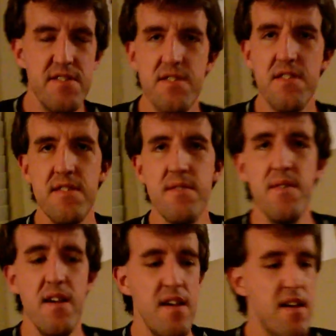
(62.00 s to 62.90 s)
you can do
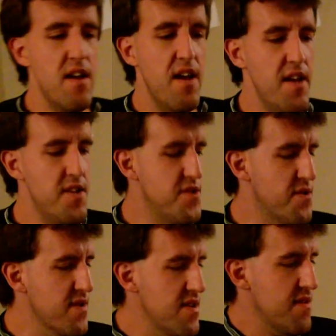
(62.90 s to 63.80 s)
is
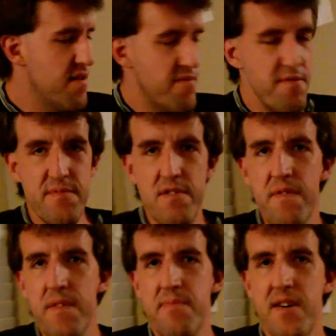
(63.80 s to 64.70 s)
you can remove
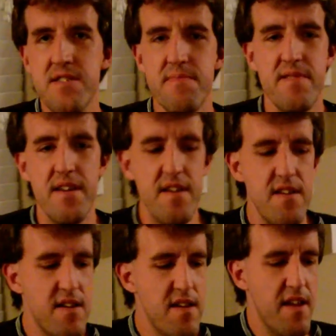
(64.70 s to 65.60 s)
the pressure plate
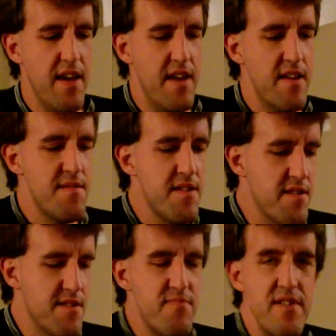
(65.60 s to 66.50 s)
and
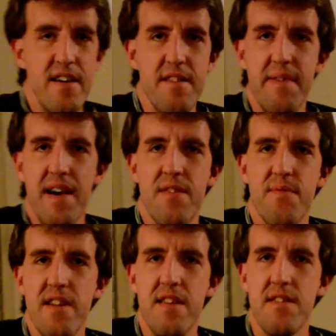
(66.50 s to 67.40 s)
you can play on the pad the
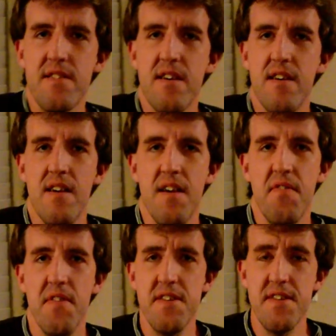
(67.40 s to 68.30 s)
way it is.
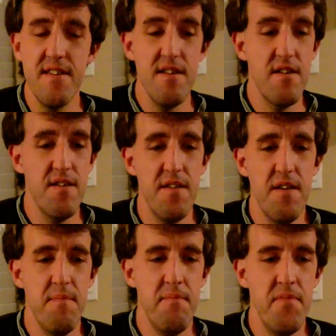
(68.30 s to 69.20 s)
This
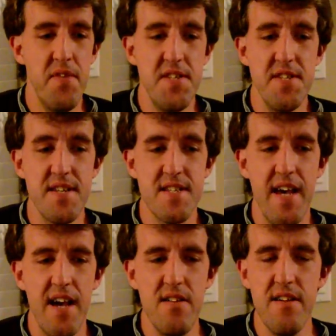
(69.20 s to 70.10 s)
is
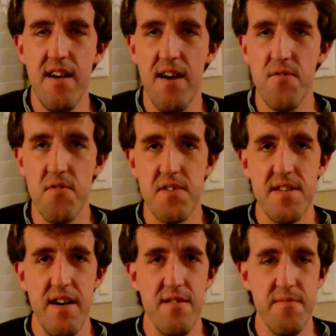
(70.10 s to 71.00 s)
exactly our old
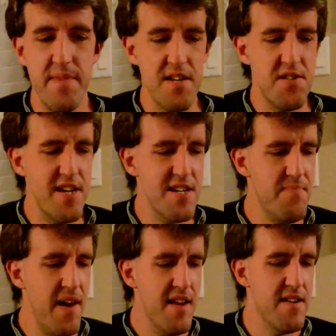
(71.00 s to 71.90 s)
style Omega GX
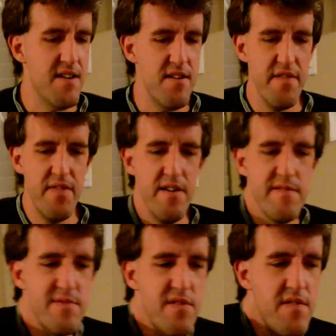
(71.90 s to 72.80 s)
pad now. If I
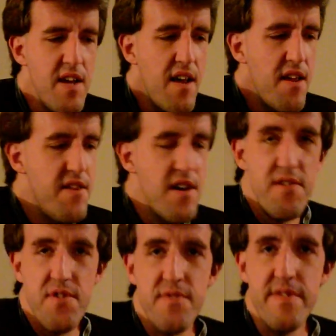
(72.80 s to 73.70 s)
removed the
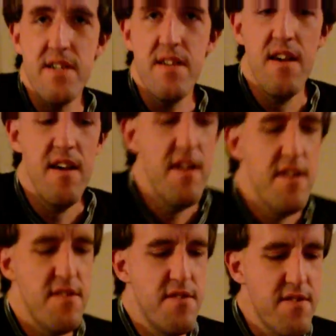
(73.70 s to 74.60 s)
other three,
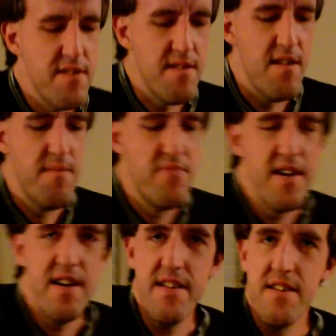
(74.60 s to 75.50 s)
you can
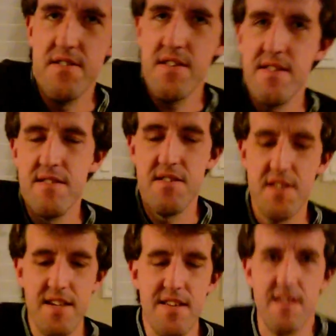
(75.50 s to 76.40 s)
play on it just
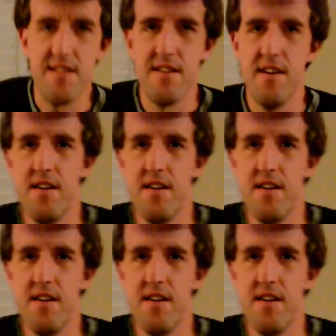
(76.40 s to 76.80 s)
like this